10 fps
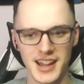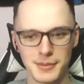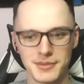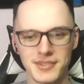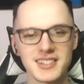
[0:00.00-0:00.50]

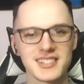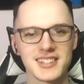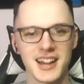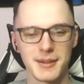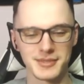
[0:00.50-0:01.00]
Captain
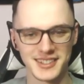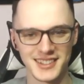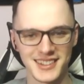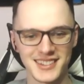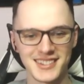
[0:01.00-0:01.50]
versus
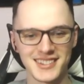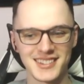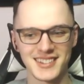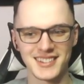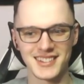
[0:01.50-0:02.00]
Captain.
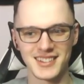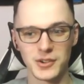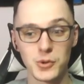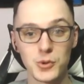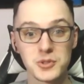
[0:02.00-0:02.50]

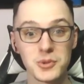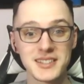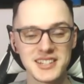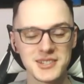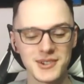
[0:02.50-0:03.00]
Oh,
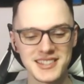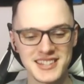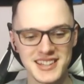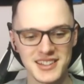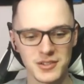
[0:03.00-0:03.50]

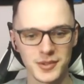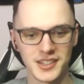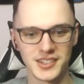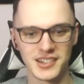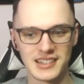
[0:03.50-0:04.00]
2020. Oh
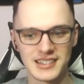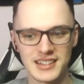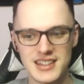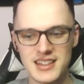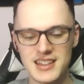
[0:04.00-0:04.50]
my god.